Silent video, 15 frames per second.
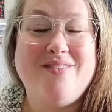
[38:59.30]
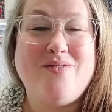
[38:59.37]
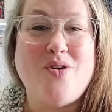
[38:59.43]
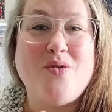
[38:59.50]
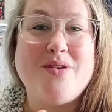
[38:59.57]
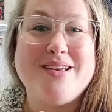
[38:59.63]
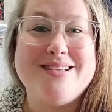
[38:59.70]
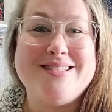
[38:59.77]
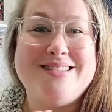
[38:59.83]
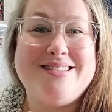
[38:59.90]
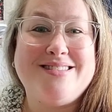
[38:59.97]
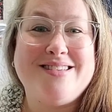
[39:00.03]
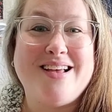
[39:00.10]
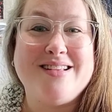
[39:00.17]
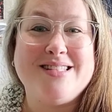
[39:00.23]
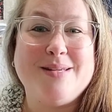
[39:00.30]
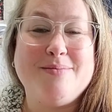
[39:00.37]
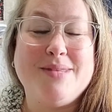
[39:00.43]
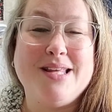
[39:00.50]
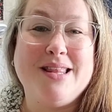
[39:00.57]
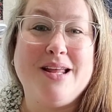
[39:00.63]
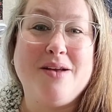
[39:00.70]
focus on
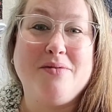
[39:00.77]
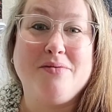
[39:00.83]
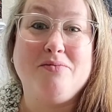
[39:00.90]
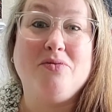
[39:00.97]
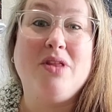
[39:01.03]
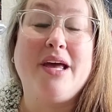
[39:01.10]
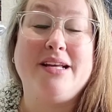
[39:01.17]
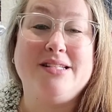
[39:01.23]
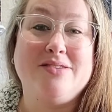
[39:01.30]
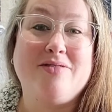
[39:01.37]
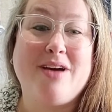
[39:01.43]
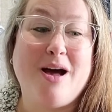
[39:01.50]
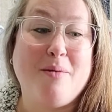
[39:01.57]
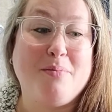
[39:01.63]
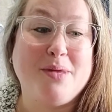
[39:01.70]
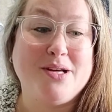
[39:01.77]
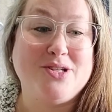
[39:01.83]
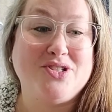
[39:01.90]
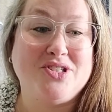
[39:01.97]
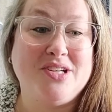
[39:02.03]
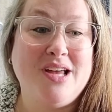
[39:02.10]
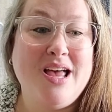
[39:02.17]
something that I would like to
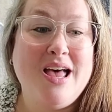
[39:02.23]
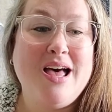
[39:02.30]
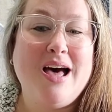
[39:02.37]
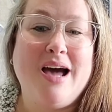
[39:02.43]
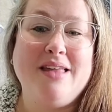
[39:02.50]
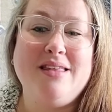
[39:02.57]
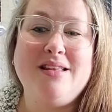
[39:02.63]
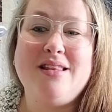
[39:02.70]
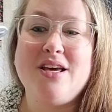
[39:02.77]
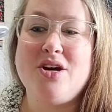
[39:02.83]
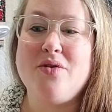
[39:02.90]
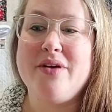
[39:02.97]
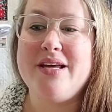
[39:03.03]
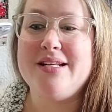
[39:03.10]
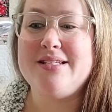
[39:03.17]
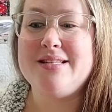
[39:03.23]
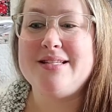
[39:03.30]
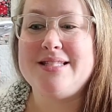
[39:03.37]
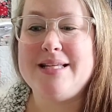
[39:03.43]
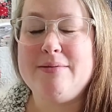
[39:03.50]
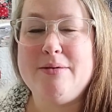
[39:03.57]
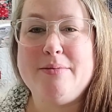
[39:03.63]
accomplish. I think that going into the
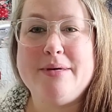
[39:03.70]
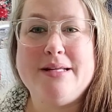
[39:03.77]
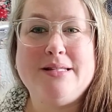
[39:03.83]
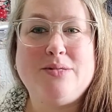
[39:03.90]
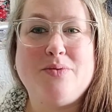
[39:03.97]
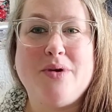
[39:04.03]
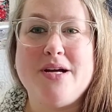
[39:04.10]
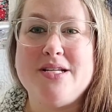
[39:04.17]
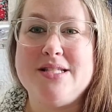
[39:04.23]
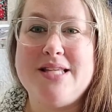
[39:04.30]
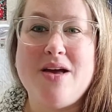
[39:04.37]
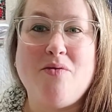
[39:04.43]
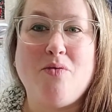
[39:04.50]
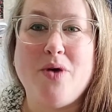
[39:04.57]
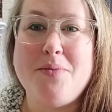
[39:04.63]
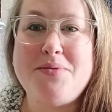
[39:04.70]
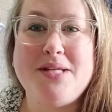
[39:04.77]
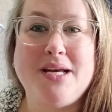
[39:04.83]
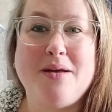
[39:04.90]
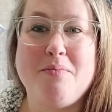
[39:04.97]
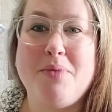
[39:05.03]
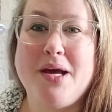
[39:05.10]
summer months where I just have whips
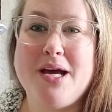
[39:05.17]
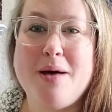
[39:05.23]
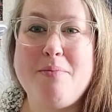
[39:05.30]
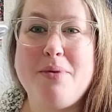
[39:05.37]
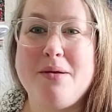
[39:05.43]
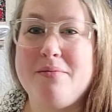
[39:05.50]
I can pick up